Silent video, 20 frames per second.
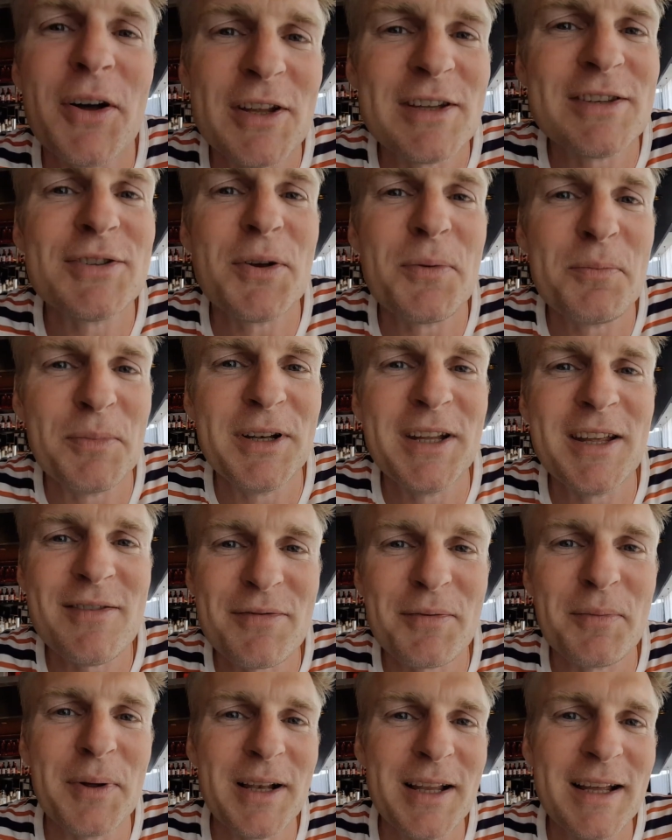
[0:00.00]
It's
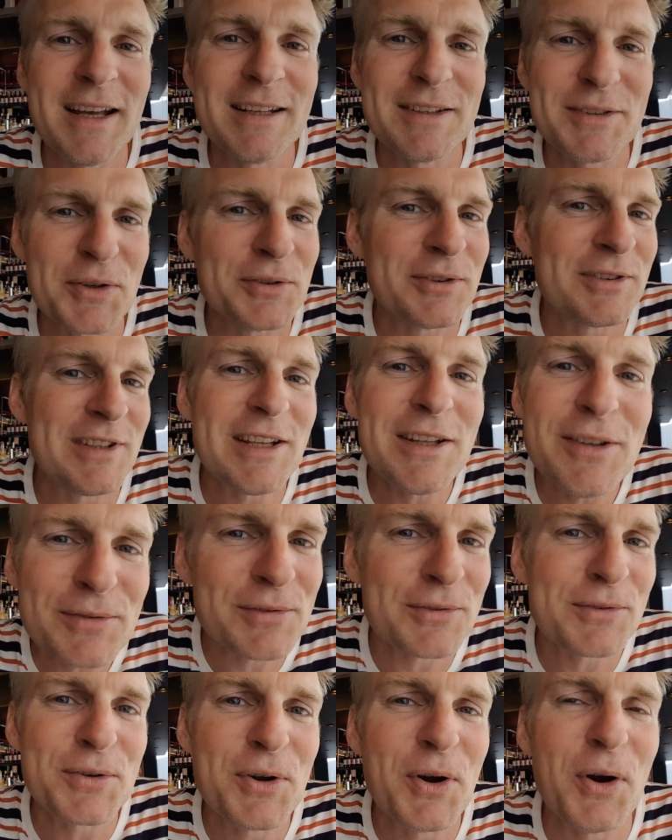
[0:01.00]
unbelievable. It
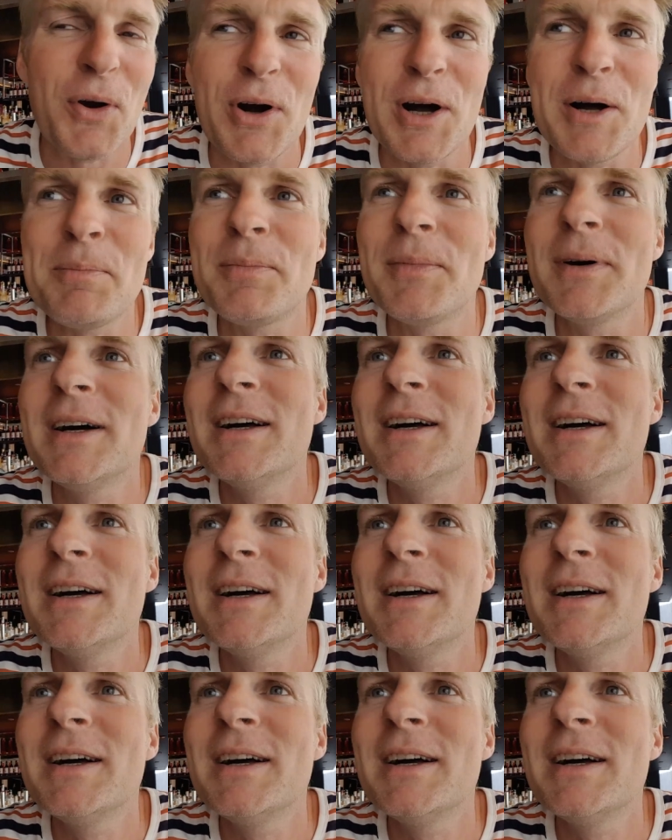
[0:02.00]
continues to go up.